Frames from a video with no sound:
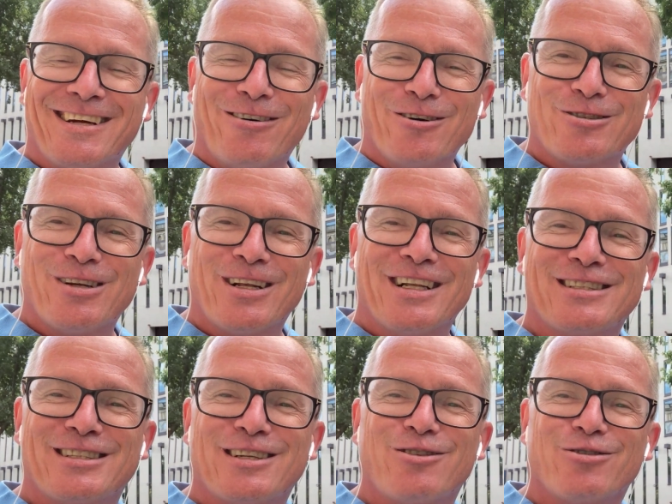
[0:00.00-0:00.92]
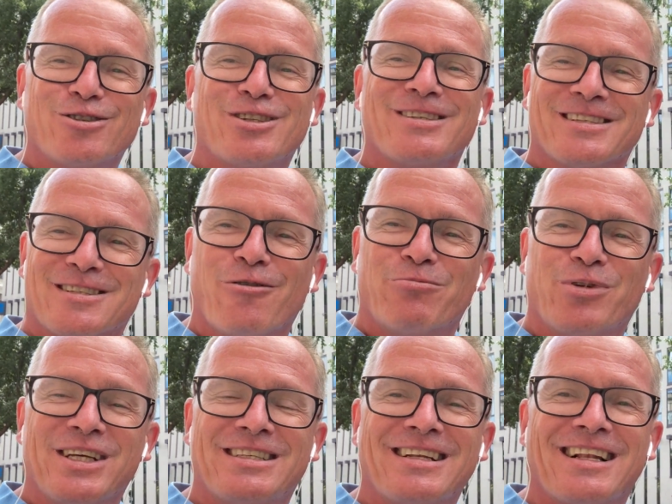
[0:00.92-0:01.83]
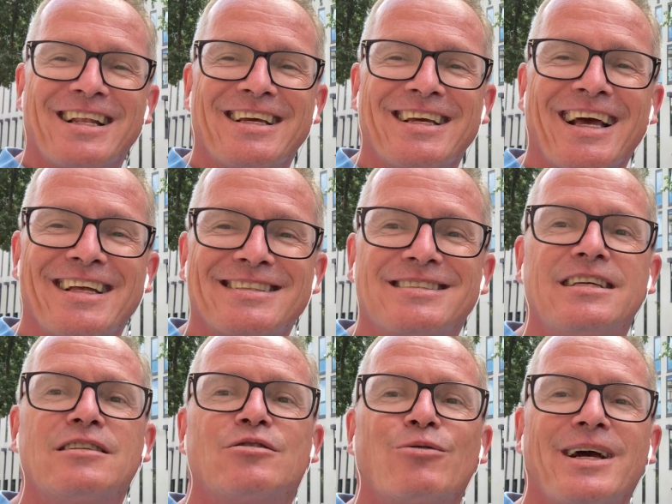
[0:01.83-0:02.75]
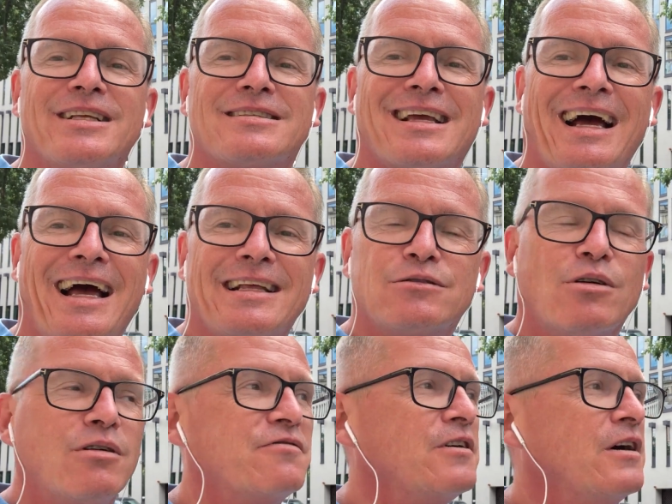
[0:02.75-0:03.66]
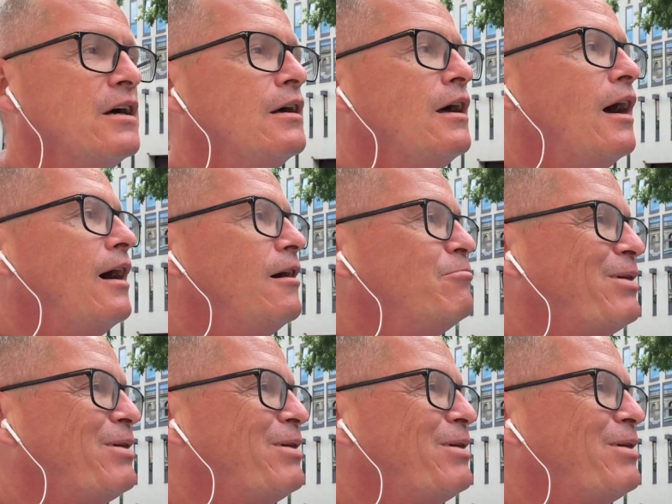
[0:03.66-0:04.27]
the Austrian institutions complicitly and T2S kind of uh,